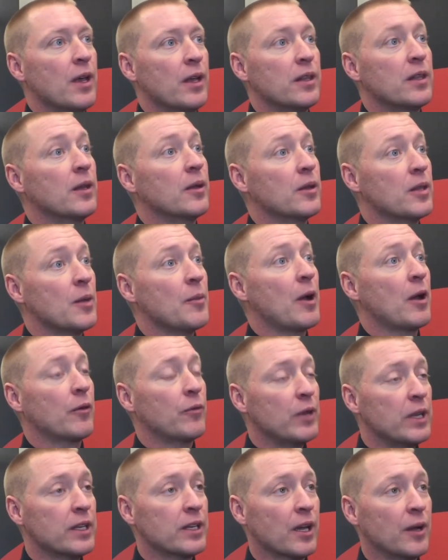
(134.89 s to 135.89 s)
The, the amount of
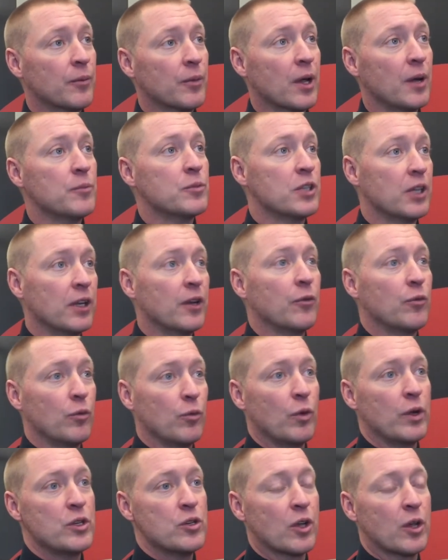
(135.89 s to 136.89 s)
income comes in if
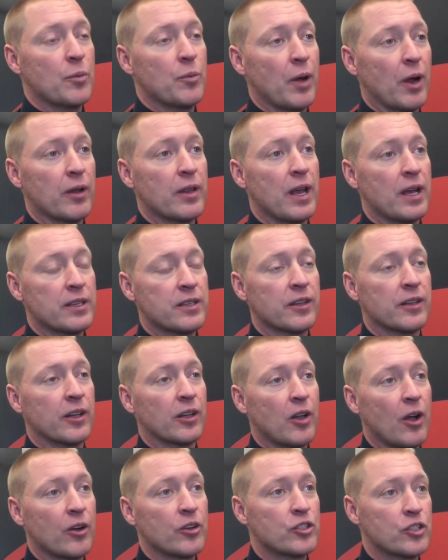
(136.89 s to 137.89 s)
when you compare that to the
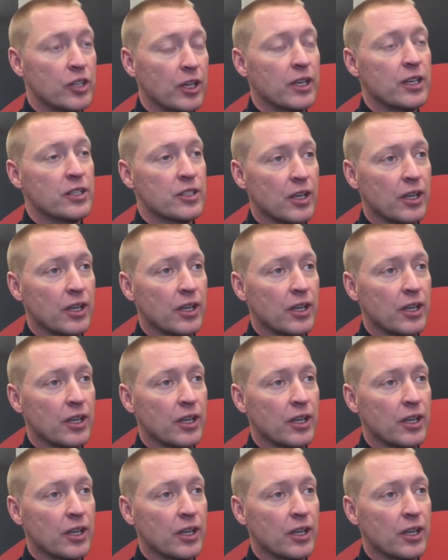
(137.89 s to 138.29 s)
large cities,